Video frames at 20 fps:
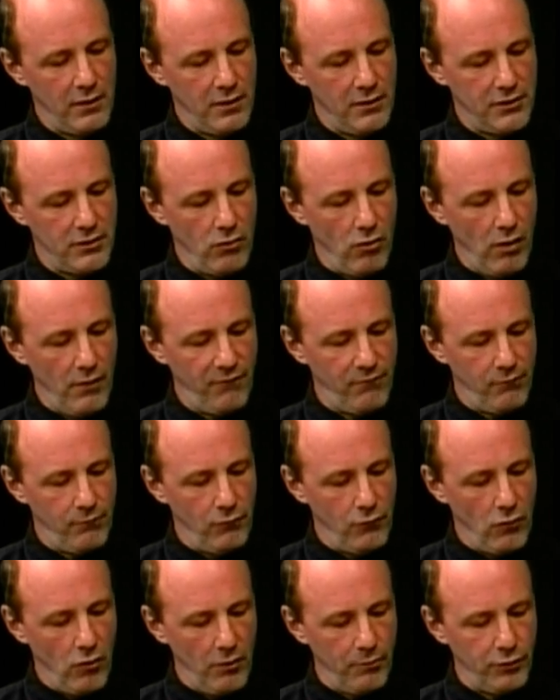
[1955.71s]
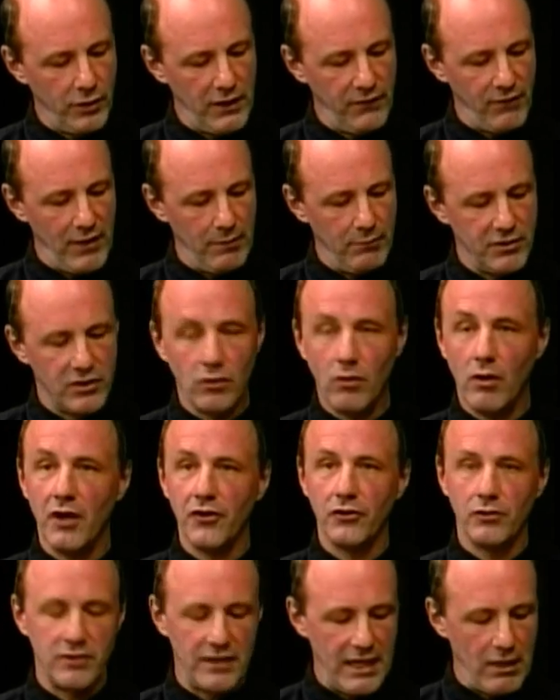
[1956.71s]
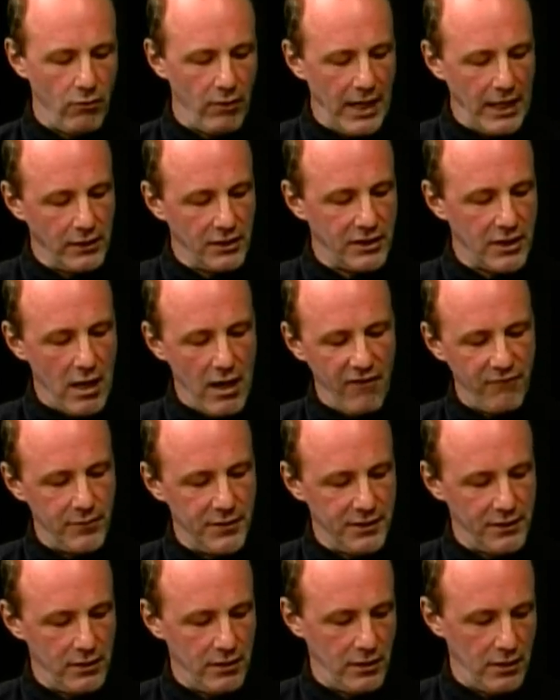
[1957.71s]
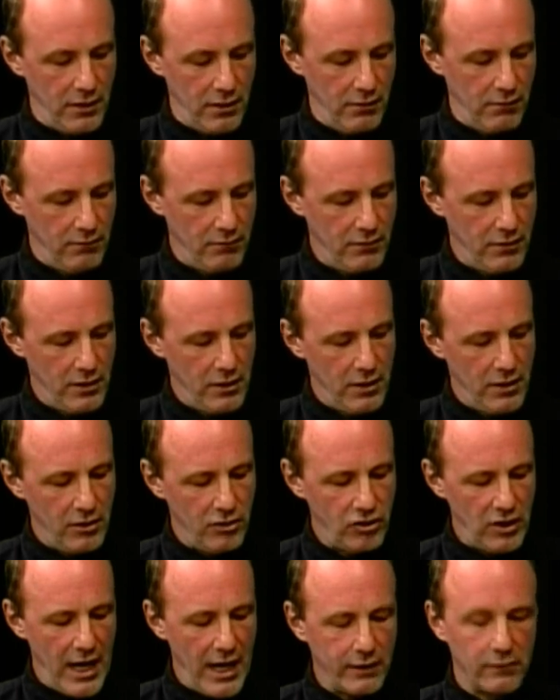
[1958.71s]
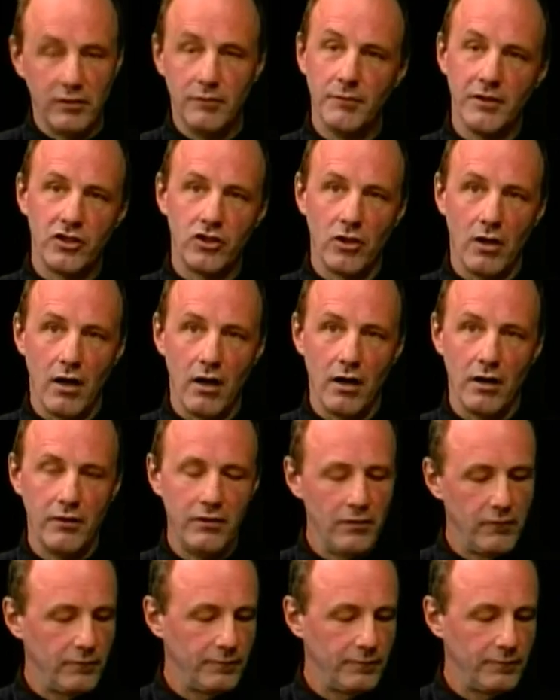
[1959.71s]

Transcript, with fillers: so all, all pretty famous authors, Alice Hoffman's in here, Jacquelyn Mitchard,